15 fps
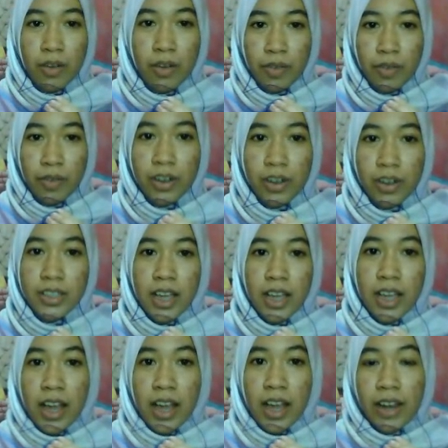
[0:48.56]
First,
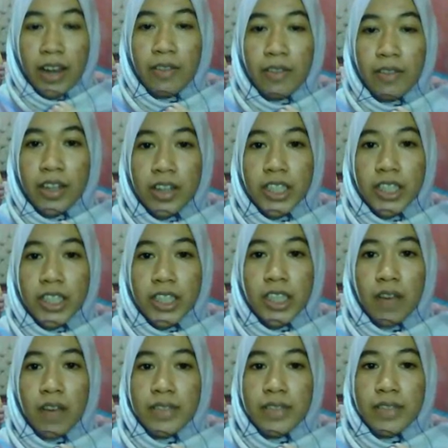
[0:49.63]
definition of
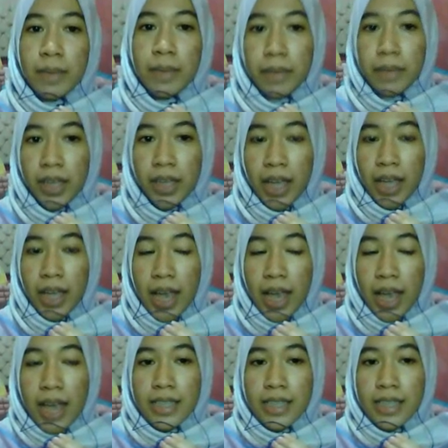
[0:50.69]
sampling.
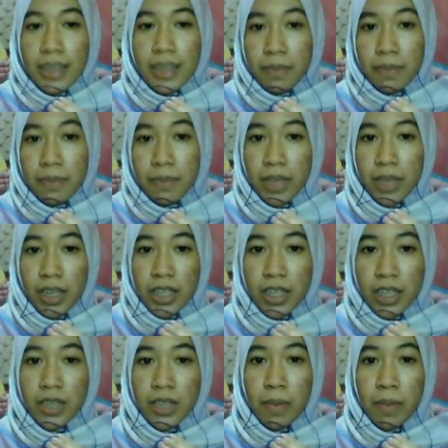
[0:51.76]
Sampling is
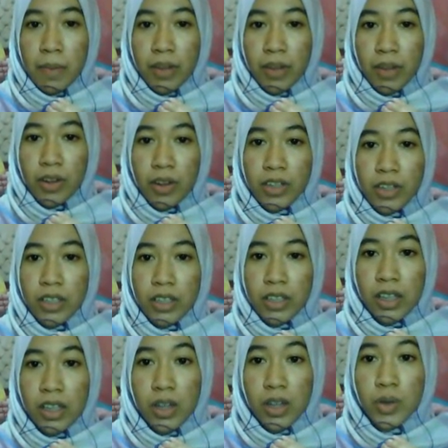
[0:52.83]
a method that
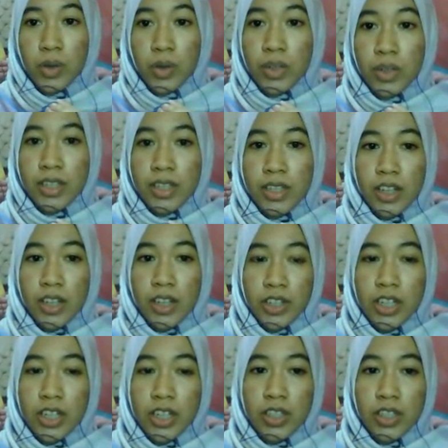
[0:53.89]
allows
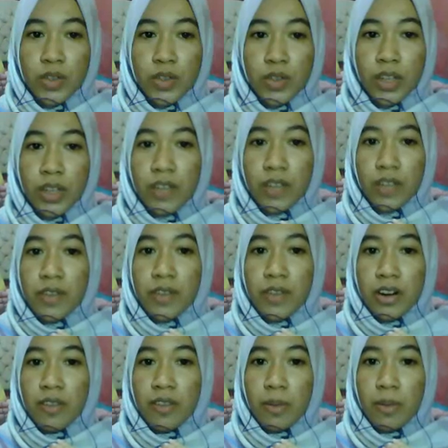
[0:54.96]
researchers to infer
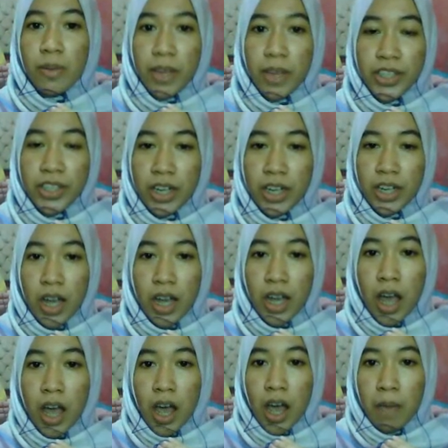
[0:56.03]
information
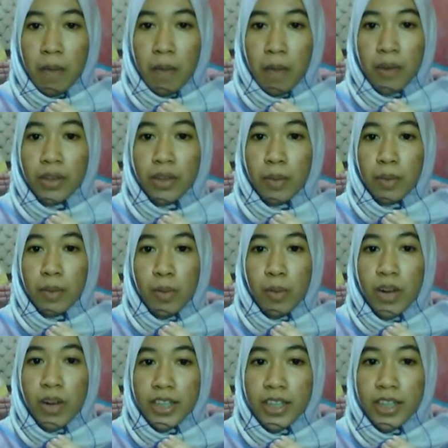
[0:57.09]
about a
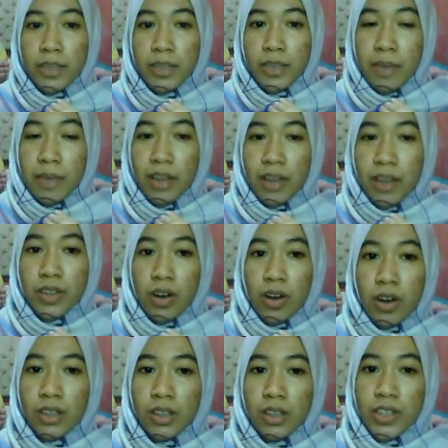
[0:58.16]
population based on
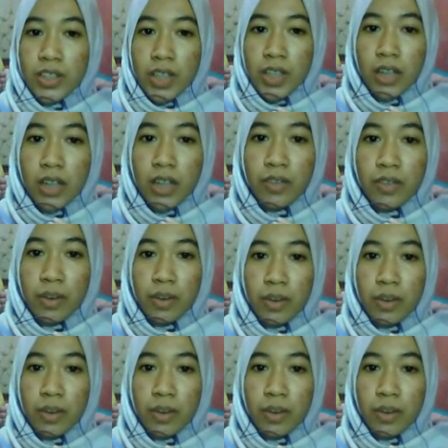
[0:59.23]
results from